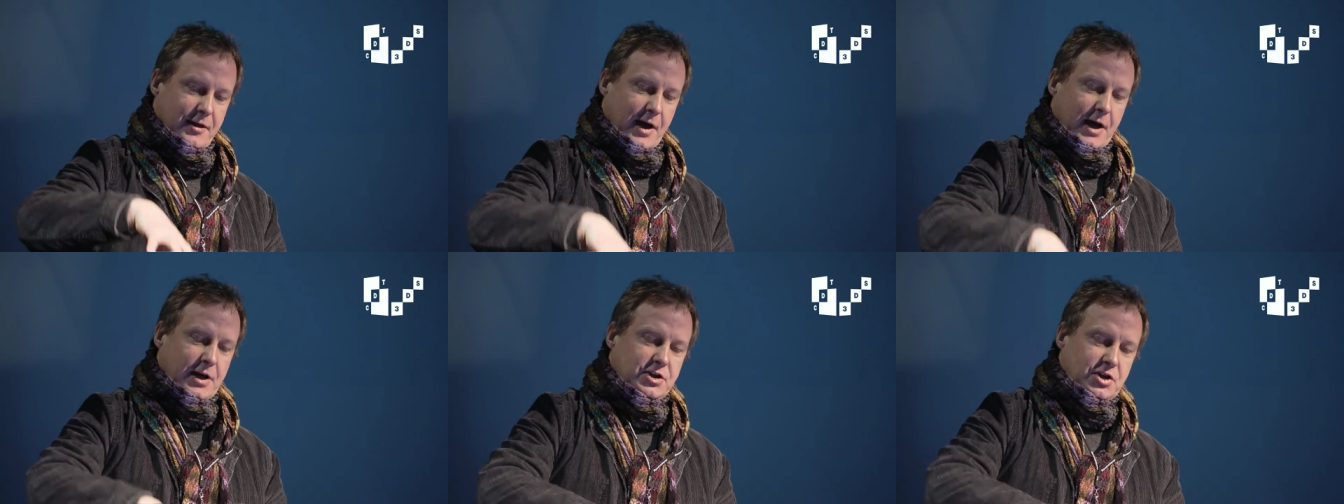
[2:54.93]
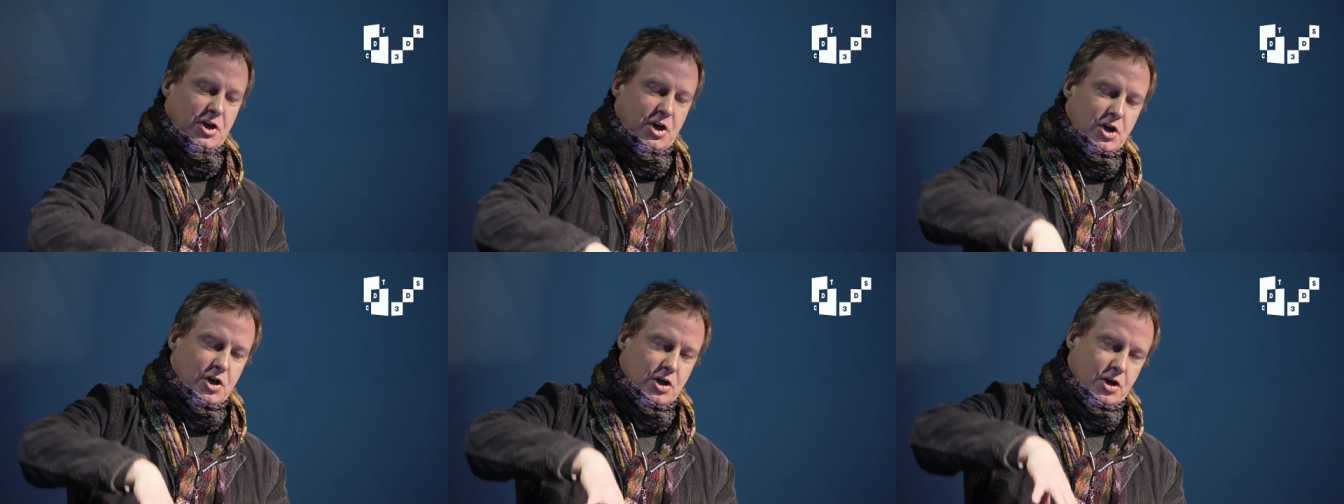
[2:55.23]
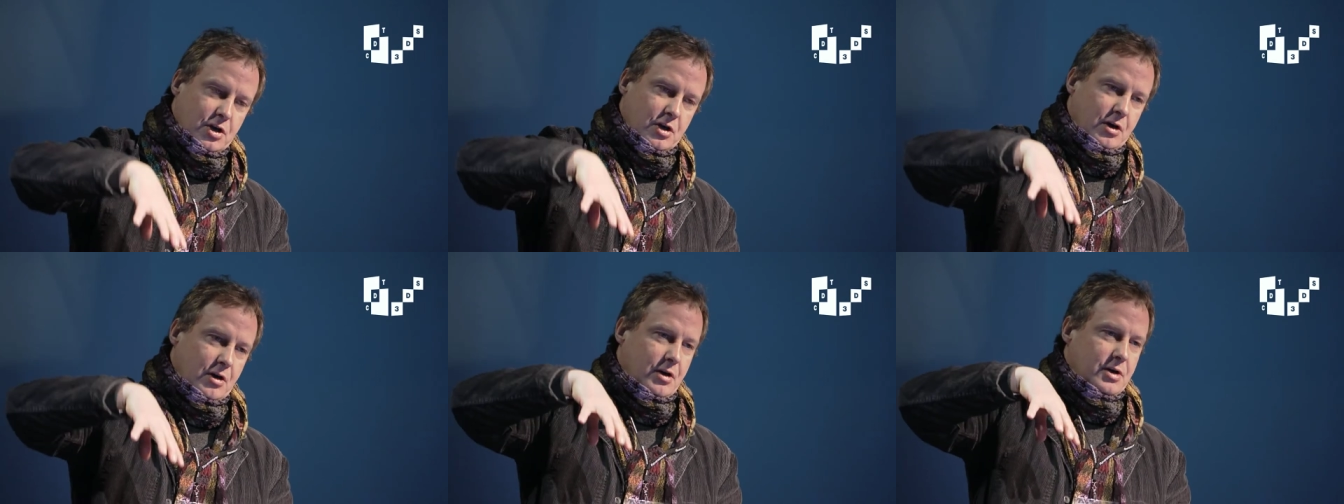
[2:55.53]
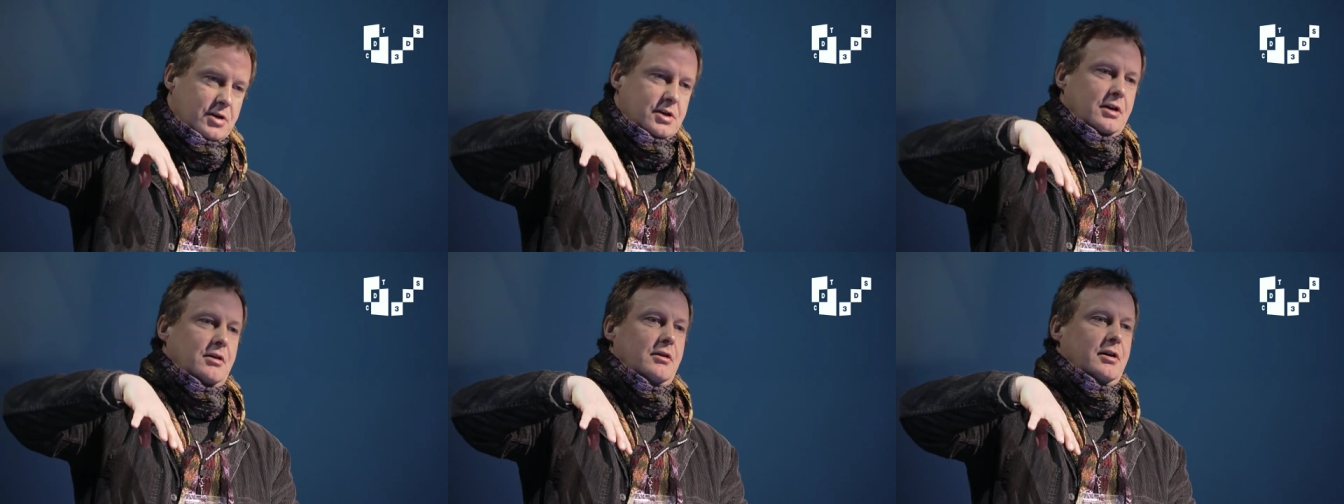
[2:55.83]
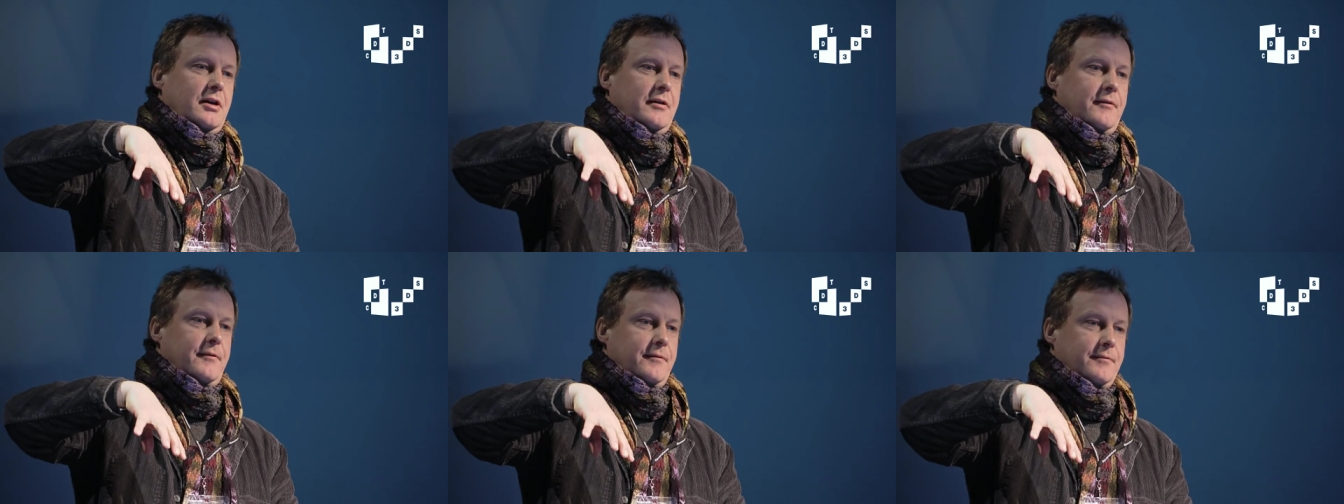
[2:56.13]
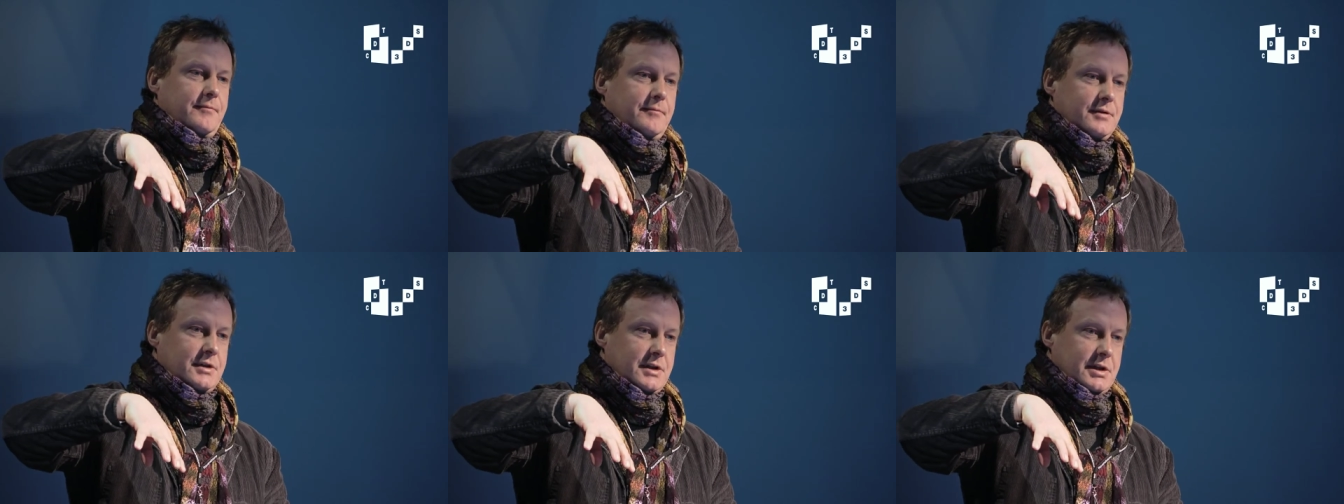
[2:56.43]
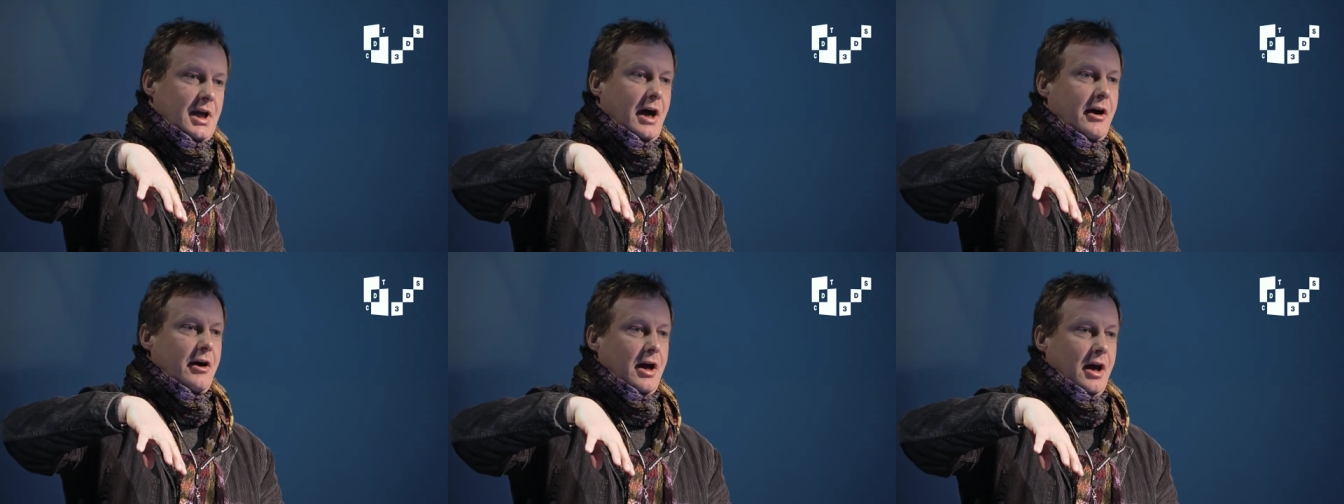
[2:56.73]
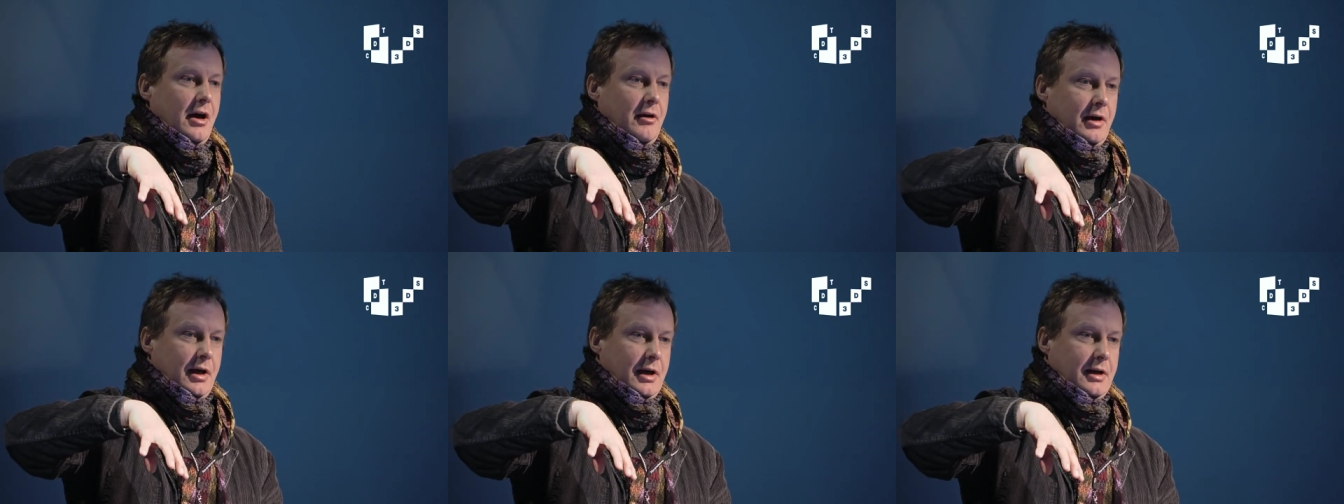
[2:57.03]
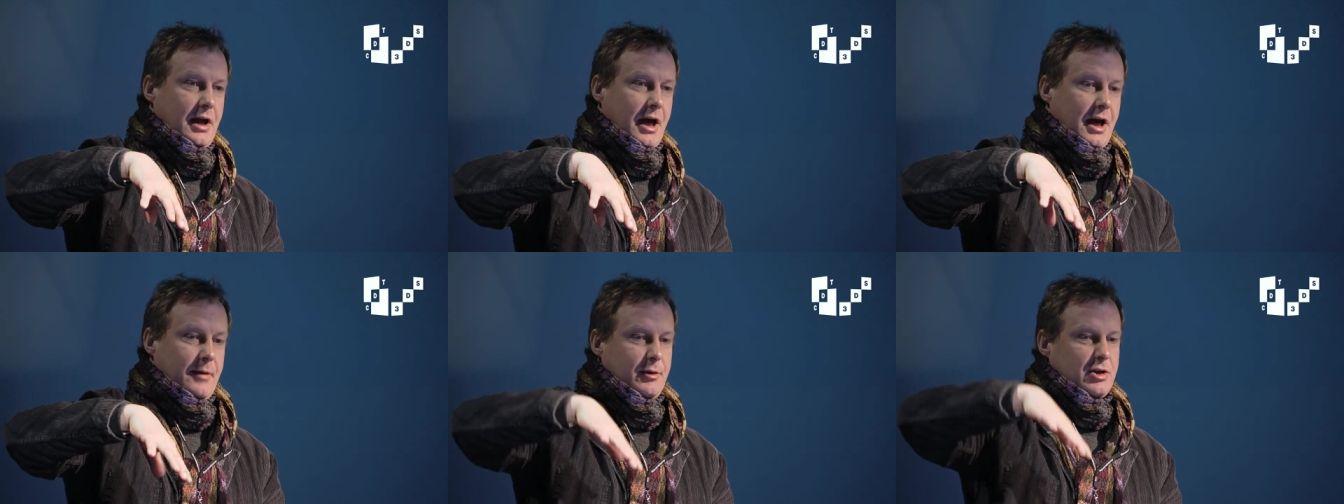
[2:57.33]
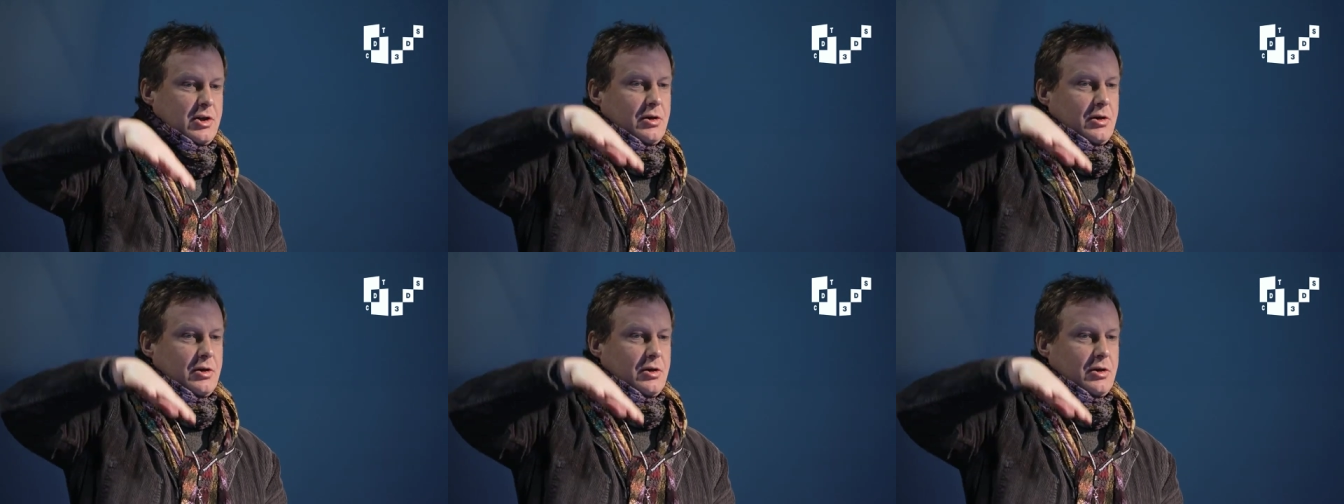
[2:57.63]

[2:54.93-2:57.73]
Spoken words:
That is a huge degree of stereo in there,